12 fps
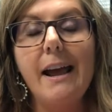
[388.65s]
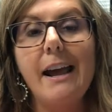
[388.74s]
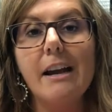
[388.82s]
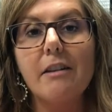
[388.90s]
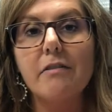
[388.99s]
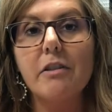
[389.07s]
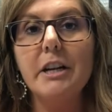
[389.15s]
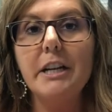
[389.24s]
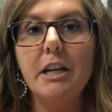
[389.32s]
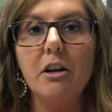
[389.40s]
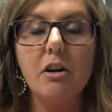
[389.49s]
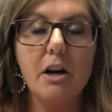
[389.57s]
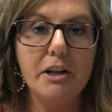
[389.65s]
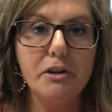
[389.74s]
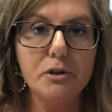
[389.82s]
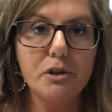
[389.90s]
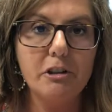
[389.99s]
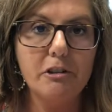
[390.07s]
every year I
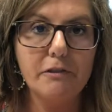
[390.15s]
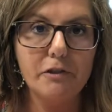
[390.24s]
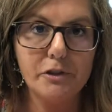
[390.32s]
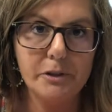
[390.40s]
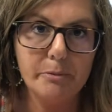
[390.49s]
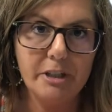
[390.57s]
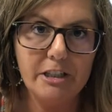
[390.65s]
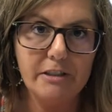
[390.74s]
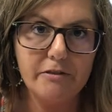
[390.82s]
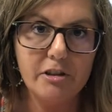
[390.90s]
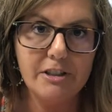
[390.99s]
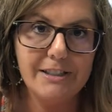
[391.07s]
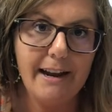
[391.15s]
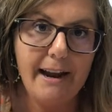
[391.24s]
usually look for something different to